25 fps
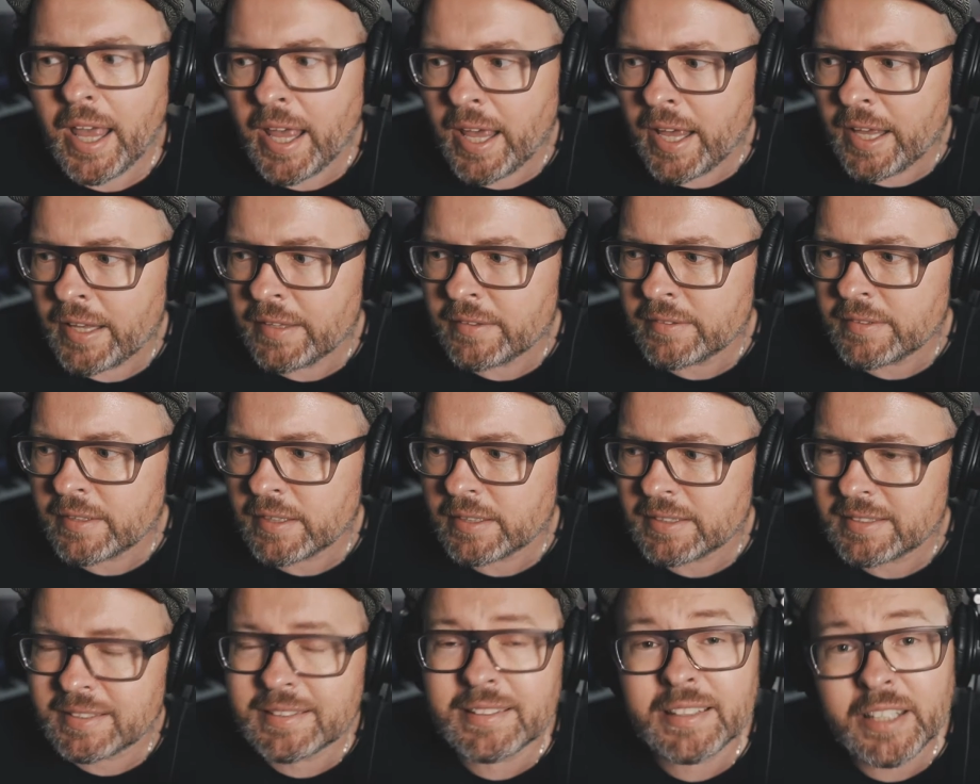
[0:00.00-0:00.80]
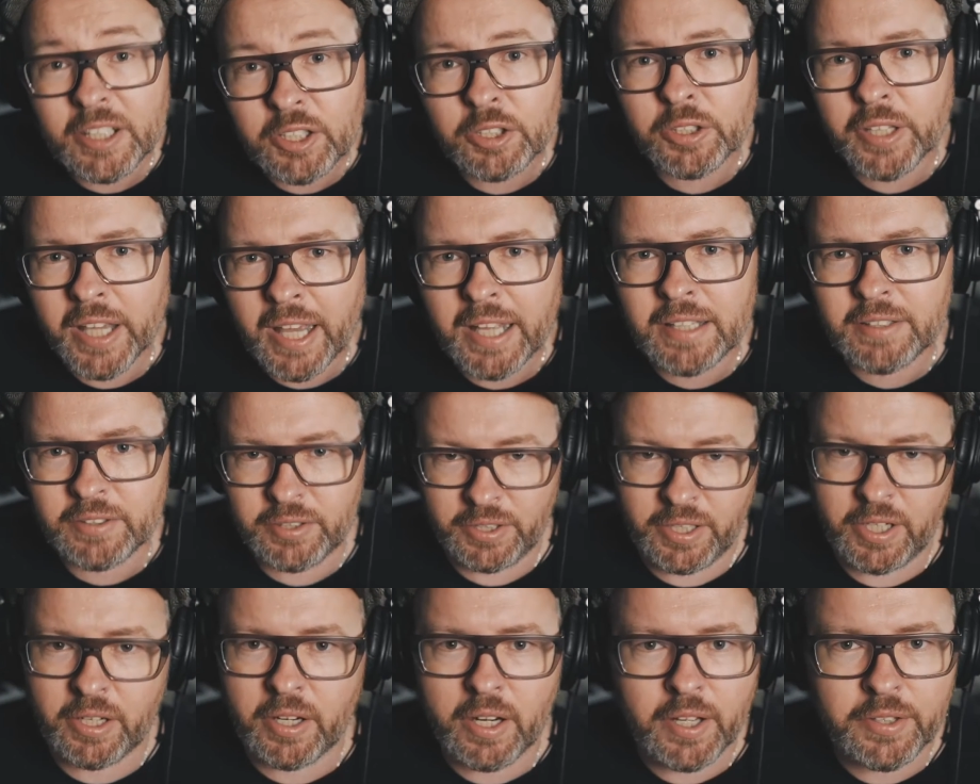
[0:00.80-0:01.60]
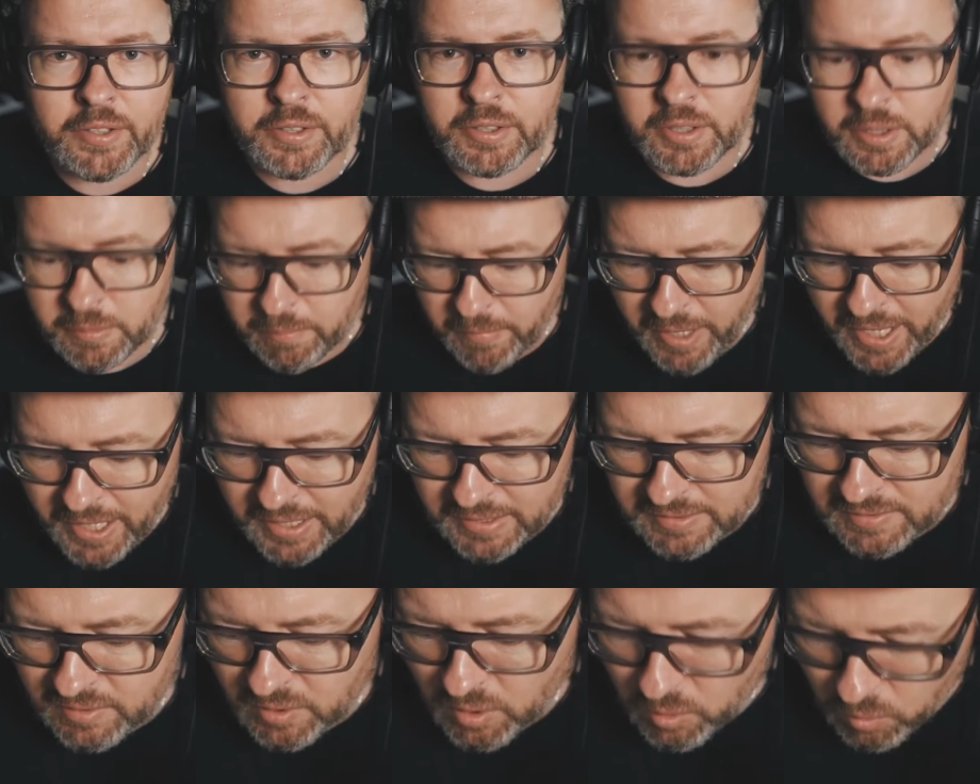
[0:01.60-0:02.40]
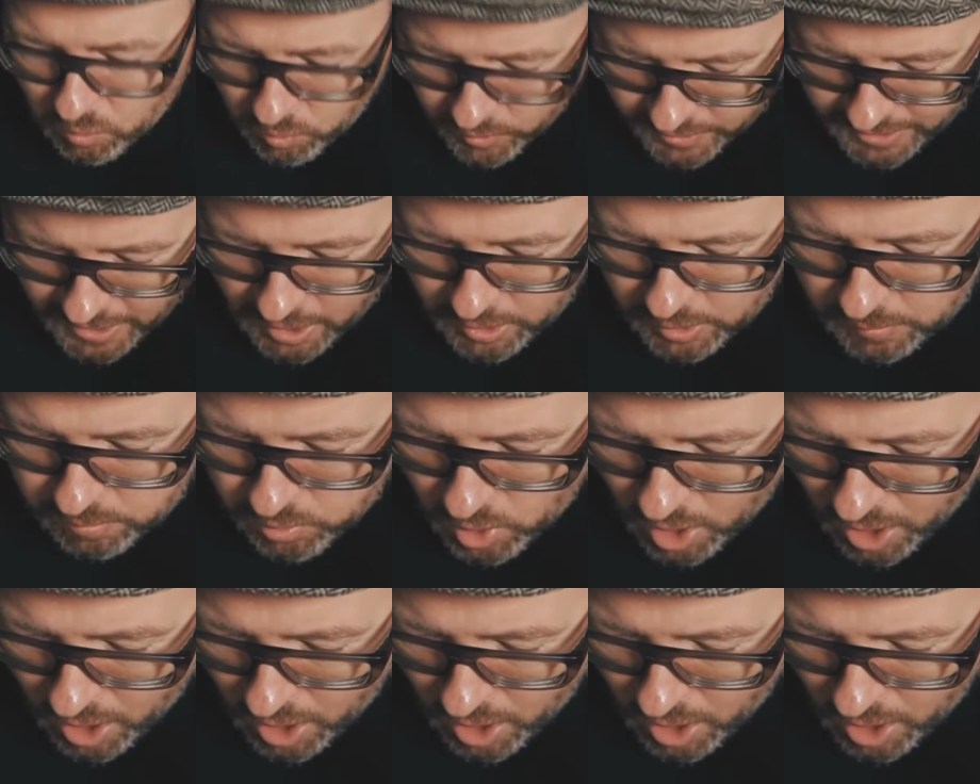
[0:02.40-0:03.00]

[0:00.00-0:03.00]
and still get to your other demands without